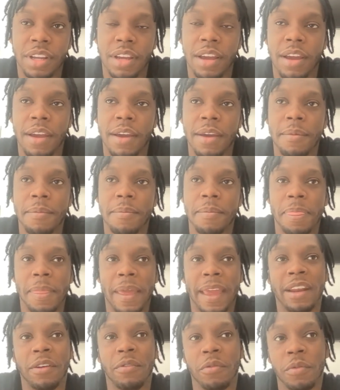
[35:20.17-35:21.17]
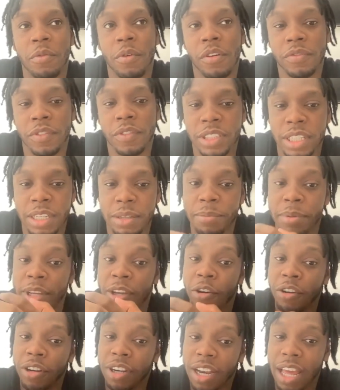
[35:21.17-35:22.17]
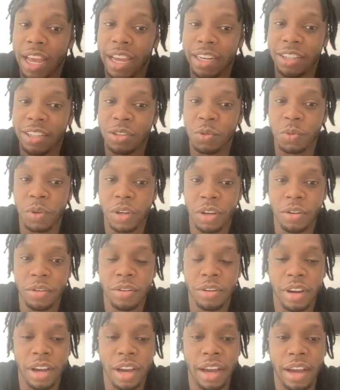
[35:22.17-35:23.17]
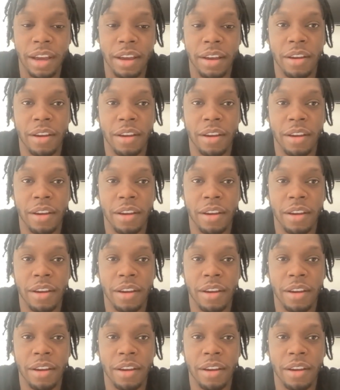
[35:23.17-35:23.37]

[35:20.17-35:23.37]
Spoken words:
And it will obviously be online as well at,